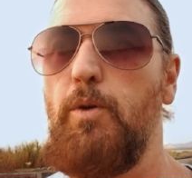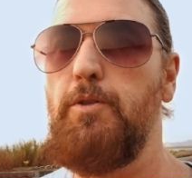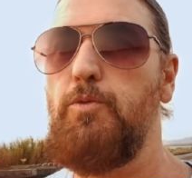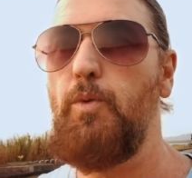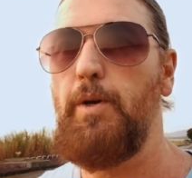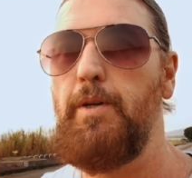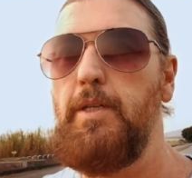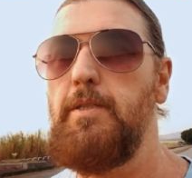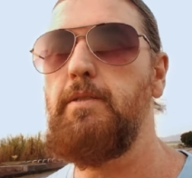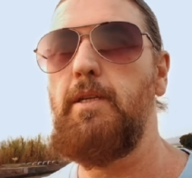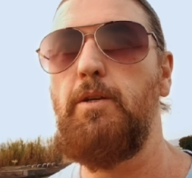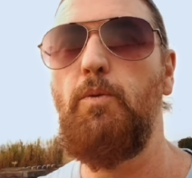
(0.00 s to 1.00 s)
towards where it
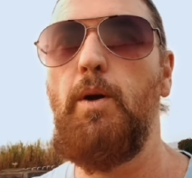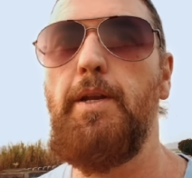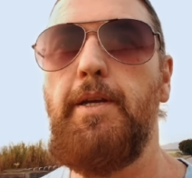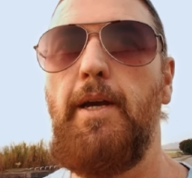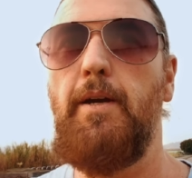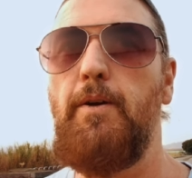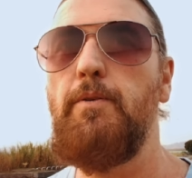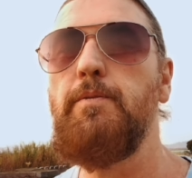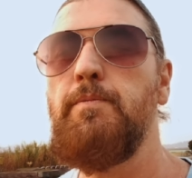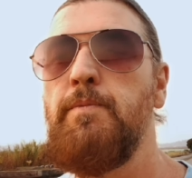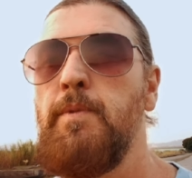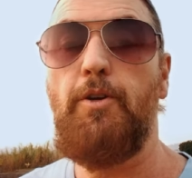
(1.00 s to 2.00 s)
is that you want to
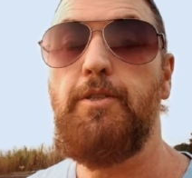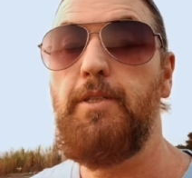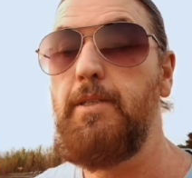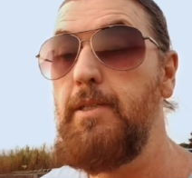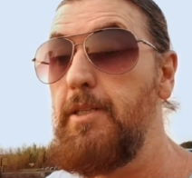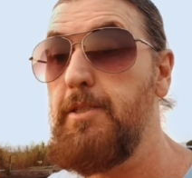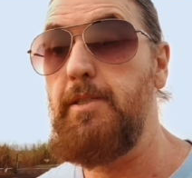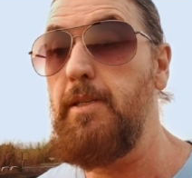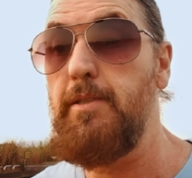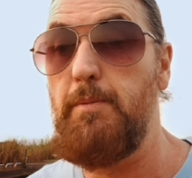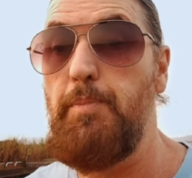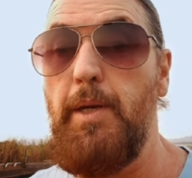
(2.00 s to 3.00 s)
go, it starts to just
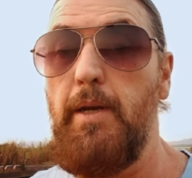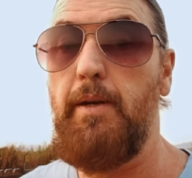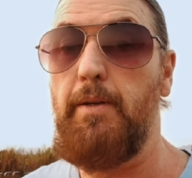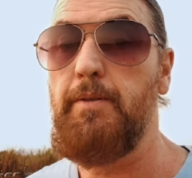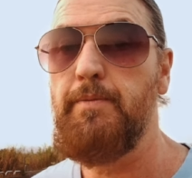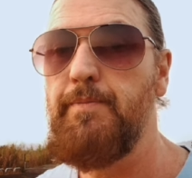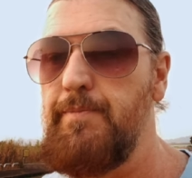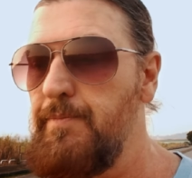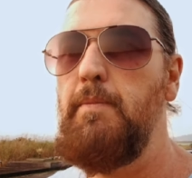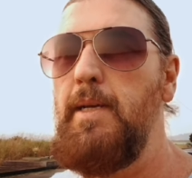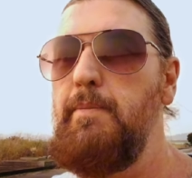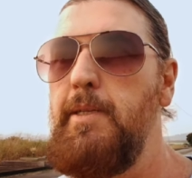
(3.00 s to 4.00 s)
disappear.
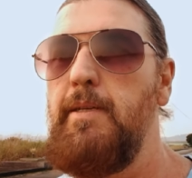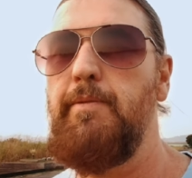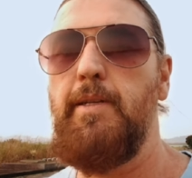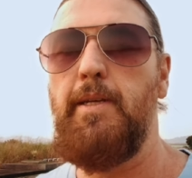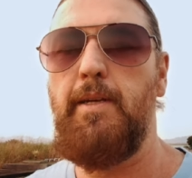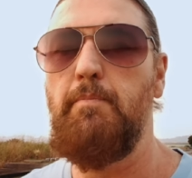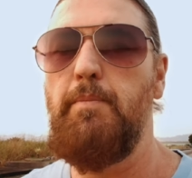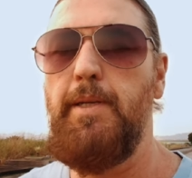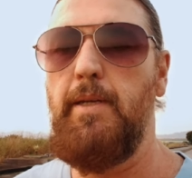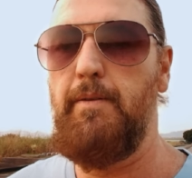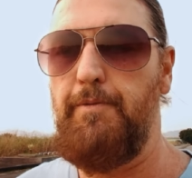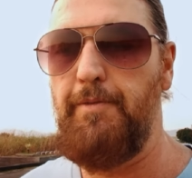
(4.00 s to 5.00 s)
And maybe even it can
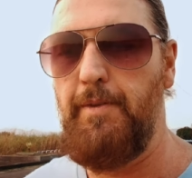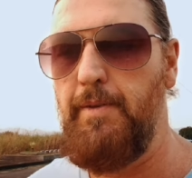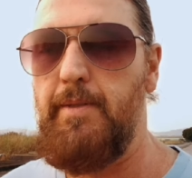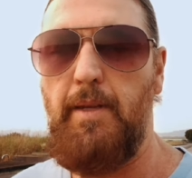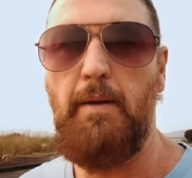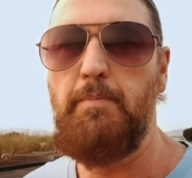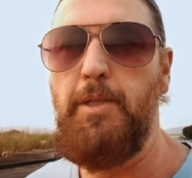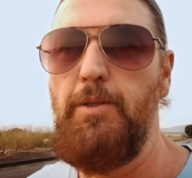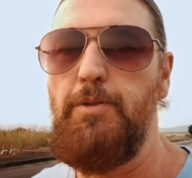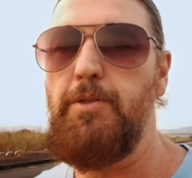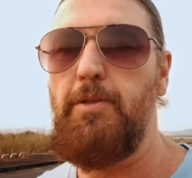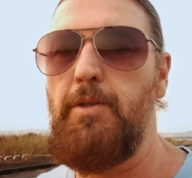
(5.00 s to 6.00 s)
be of some
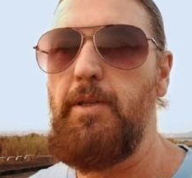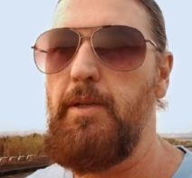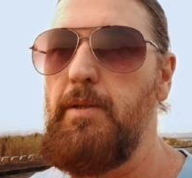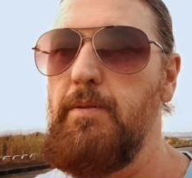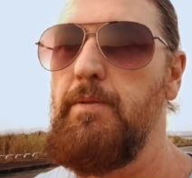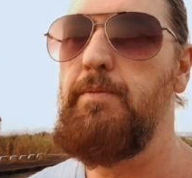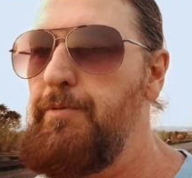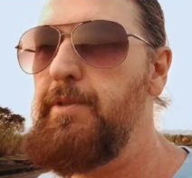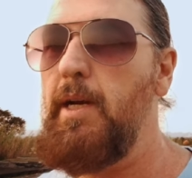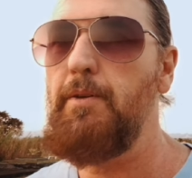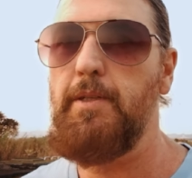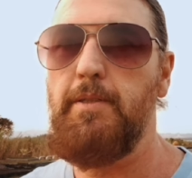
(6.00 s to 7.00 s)
use to you. What
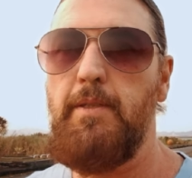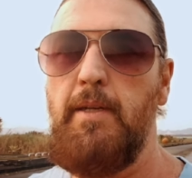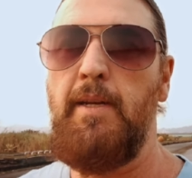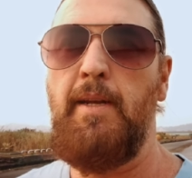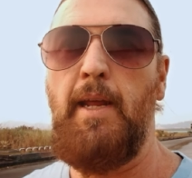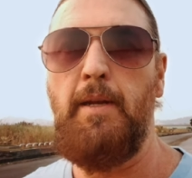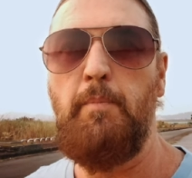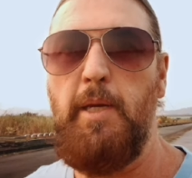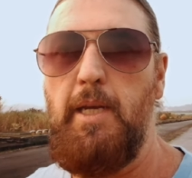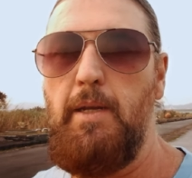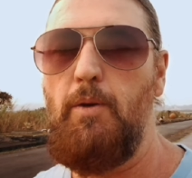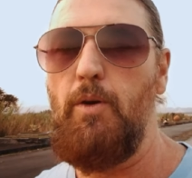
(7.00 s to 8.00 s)
if doubt isn't an
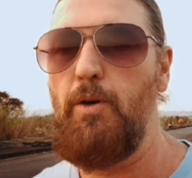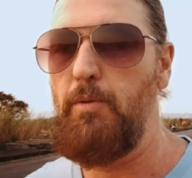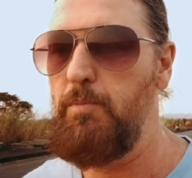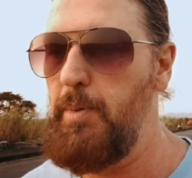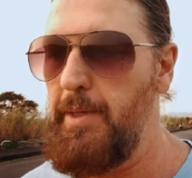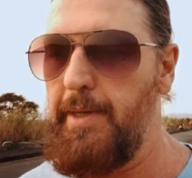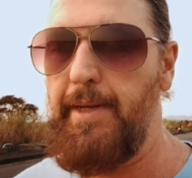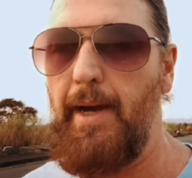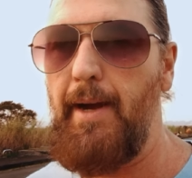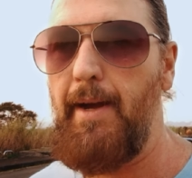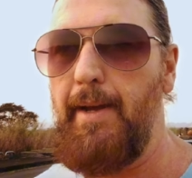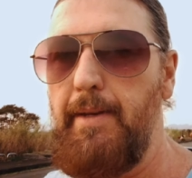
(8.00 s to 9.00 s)
enemy at all, but a
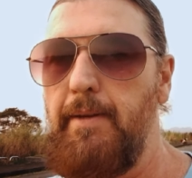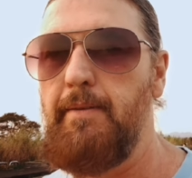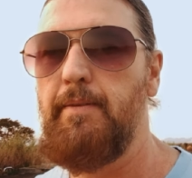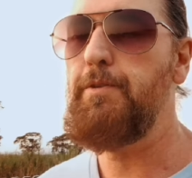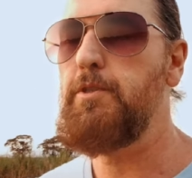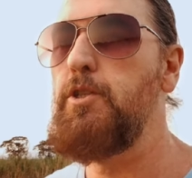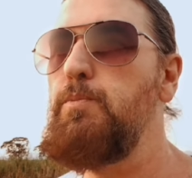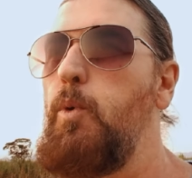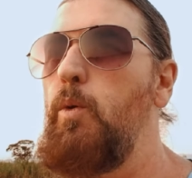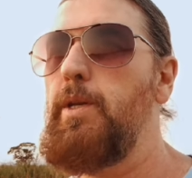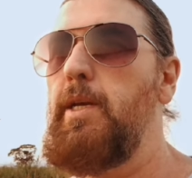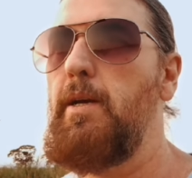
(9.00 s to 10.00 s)
guide? What if it's
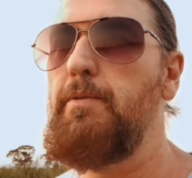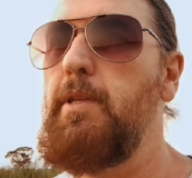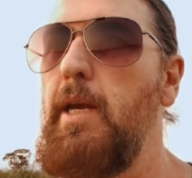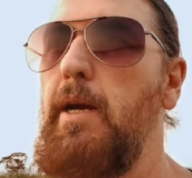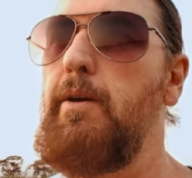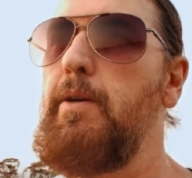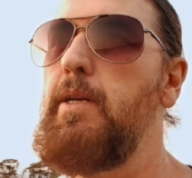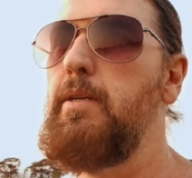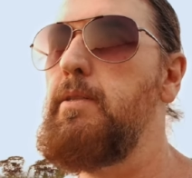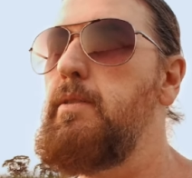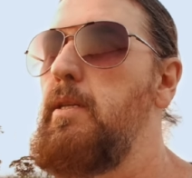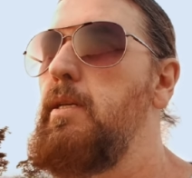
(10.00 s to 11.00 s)
just pointing out the
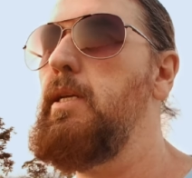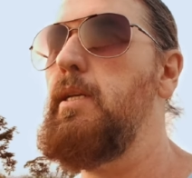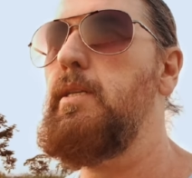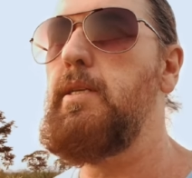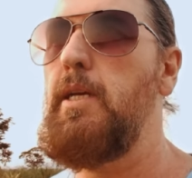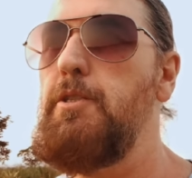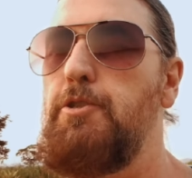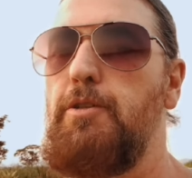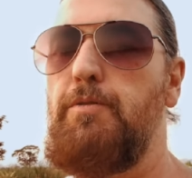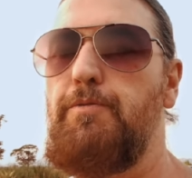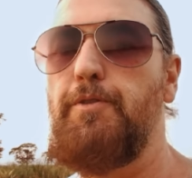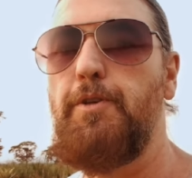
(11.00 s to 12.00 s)
areas that need
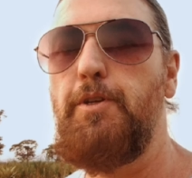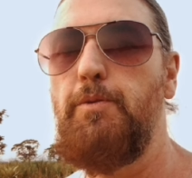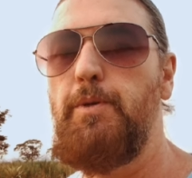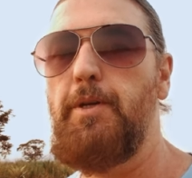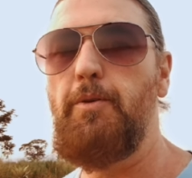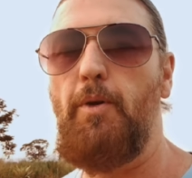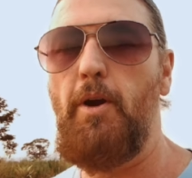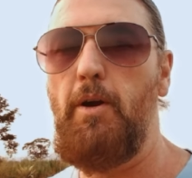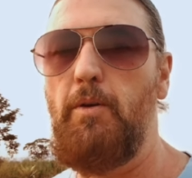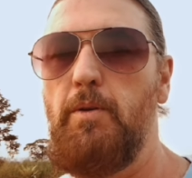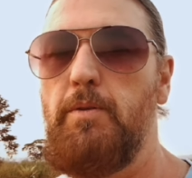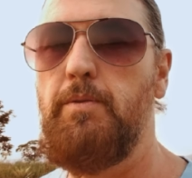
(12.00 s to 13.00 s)
attention for you to
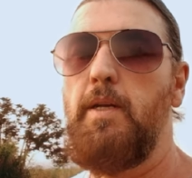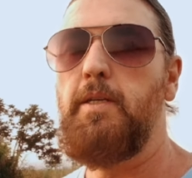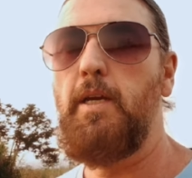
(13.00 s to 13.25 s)
grow?